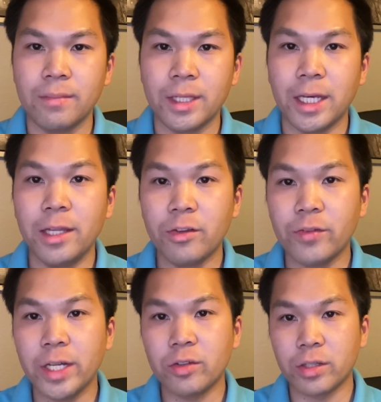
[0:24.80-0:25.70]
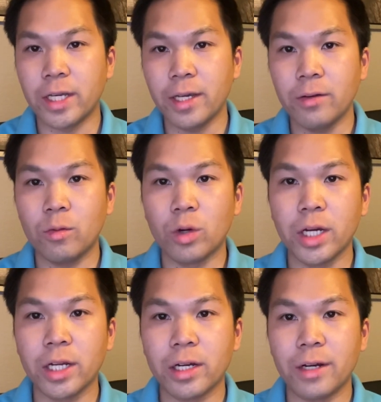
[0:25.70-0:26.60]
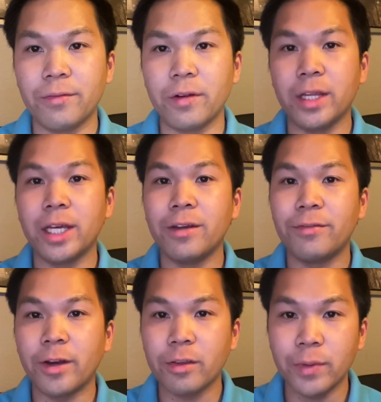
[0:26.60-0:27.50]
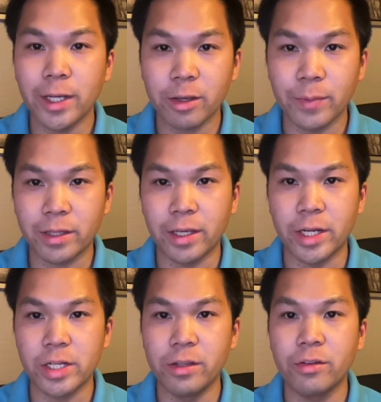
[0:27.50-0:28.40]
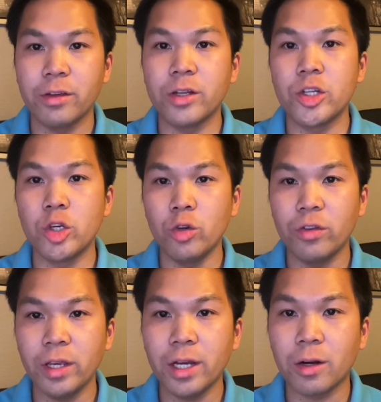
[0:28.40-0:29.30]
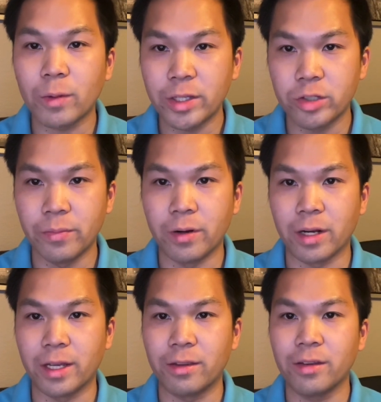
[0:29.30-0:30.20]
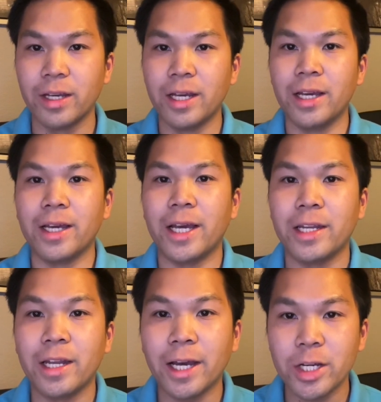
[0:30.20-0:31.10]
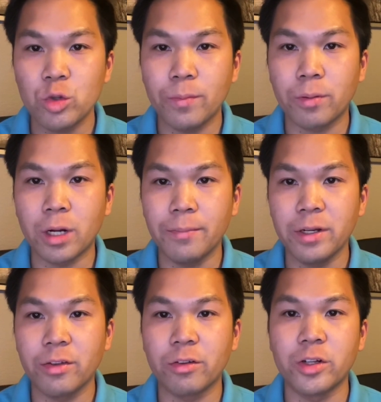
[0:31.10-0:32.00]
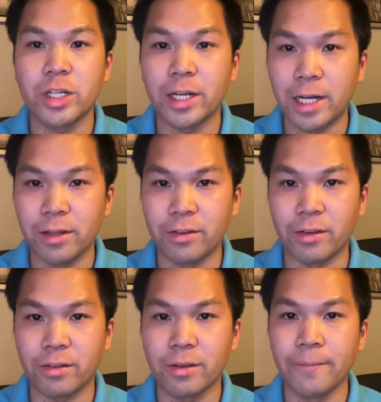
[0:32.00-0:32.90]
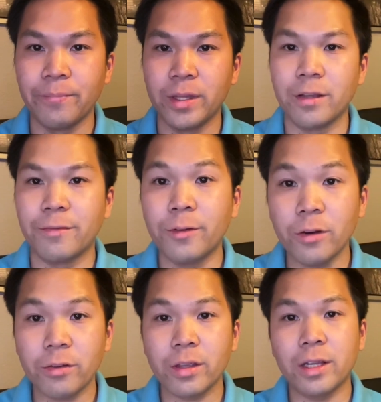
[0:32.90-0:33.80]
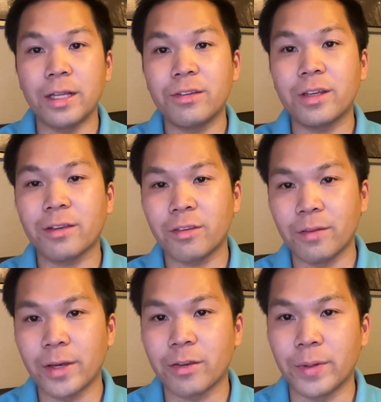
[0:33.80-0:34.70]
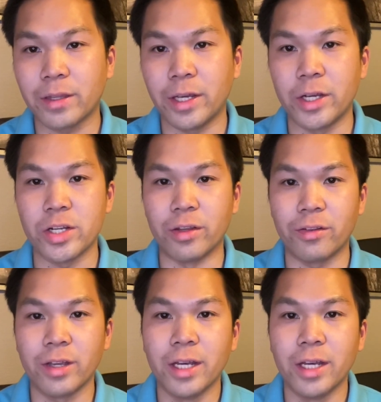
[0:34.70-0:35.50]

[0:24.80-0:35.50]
In this video today, we're going to cover the investment expectations, choosing a rental market, and an actual property search and analysis. First, let's set some expectations.